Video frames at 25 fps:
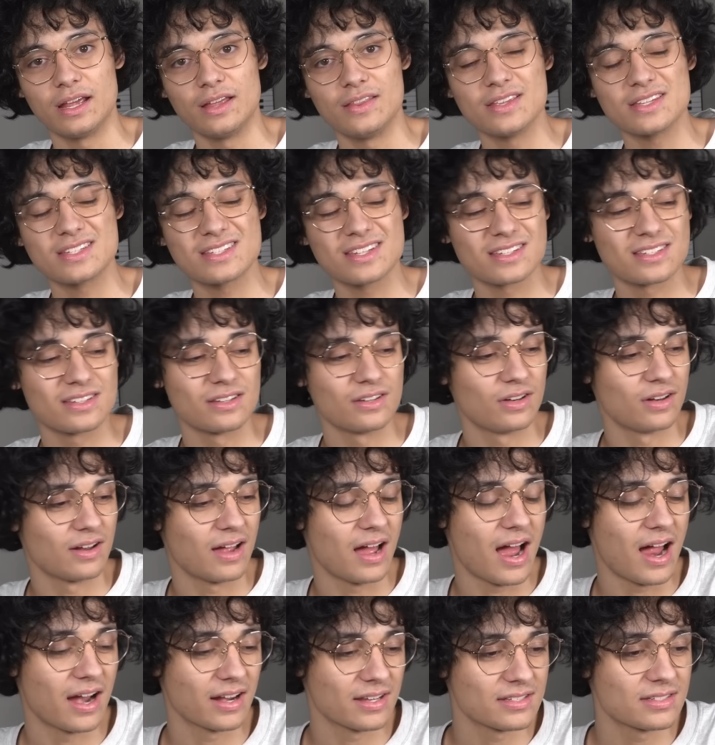And this isn't,
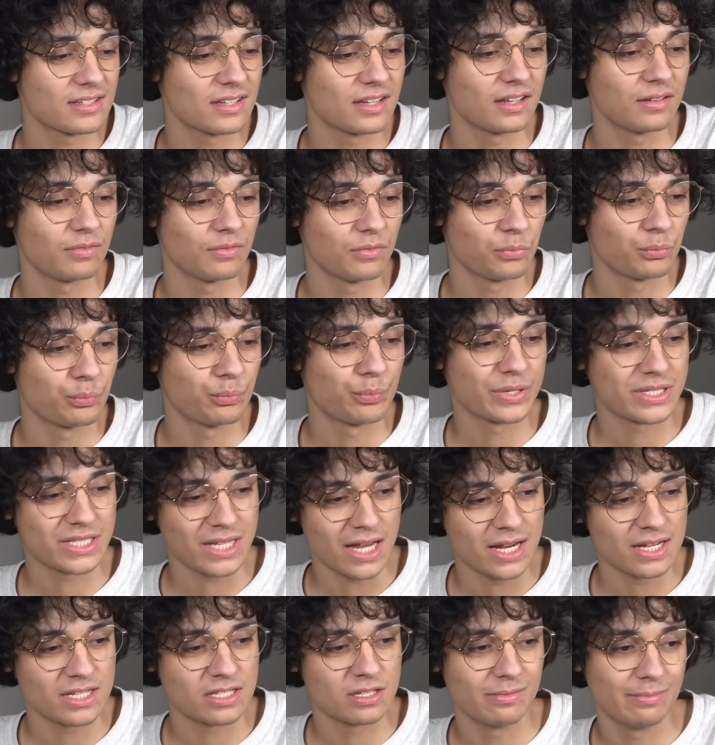honestly,
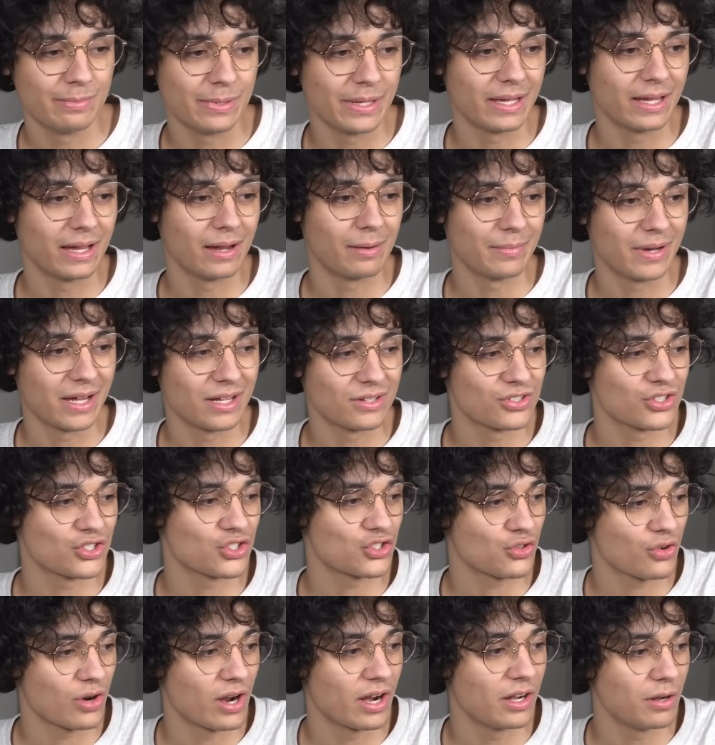besides the bit, I'm not just
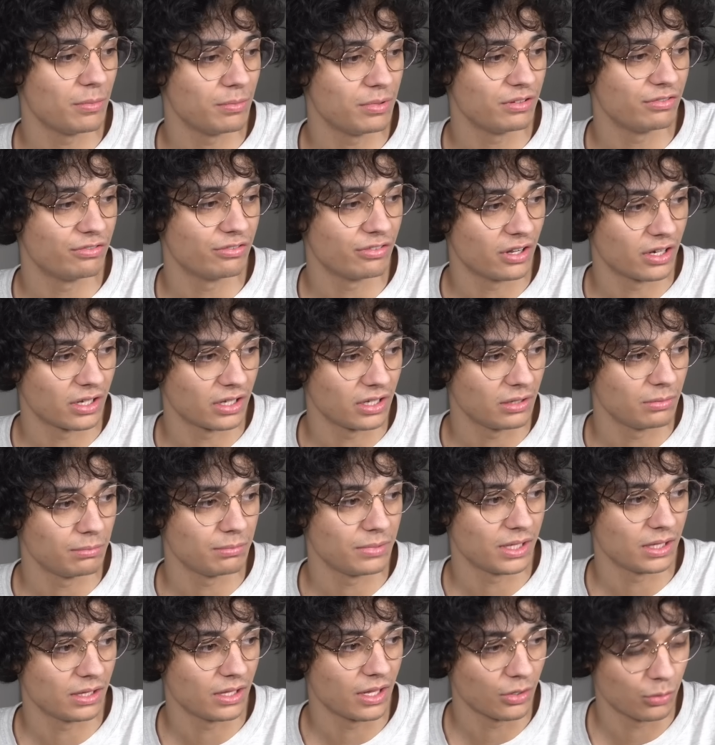trying to be funny and
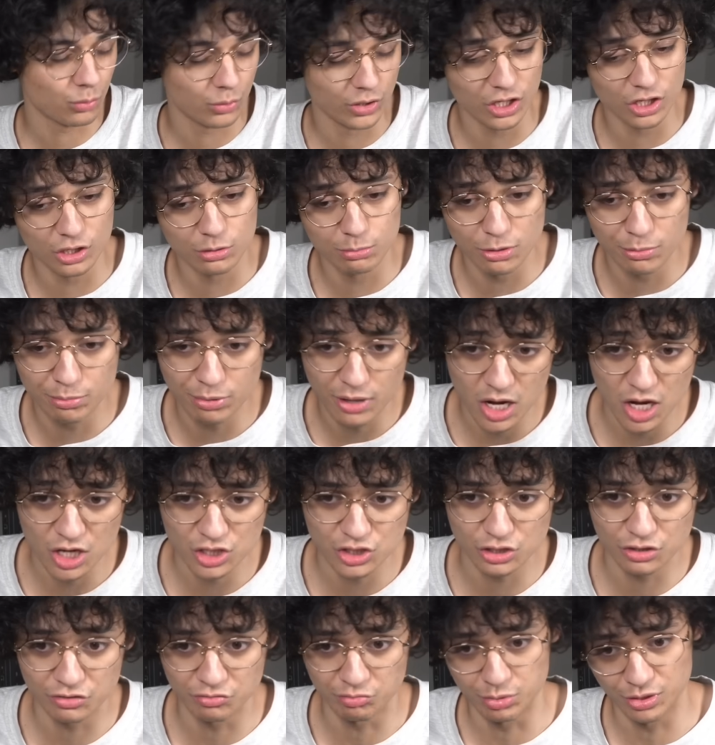be like, we need to be
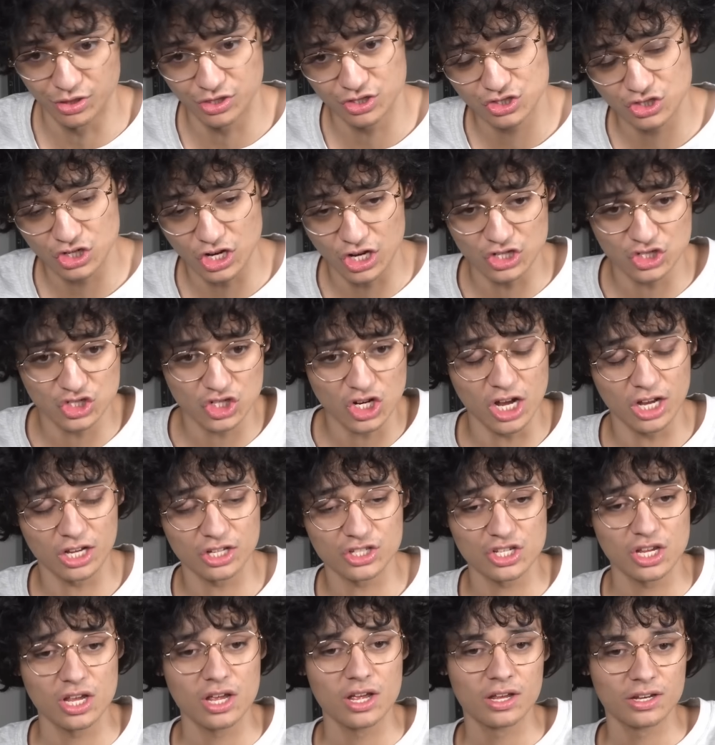positive, but this guy
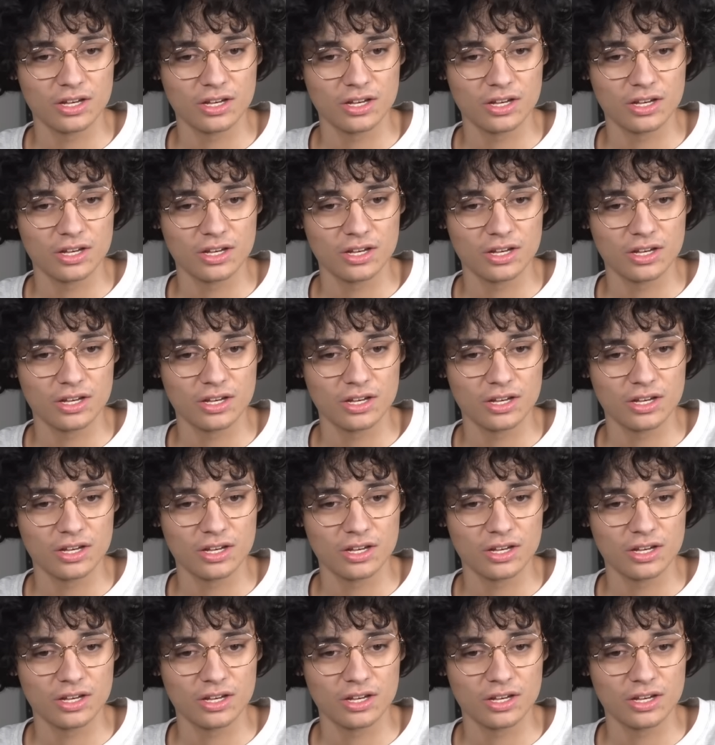sucks.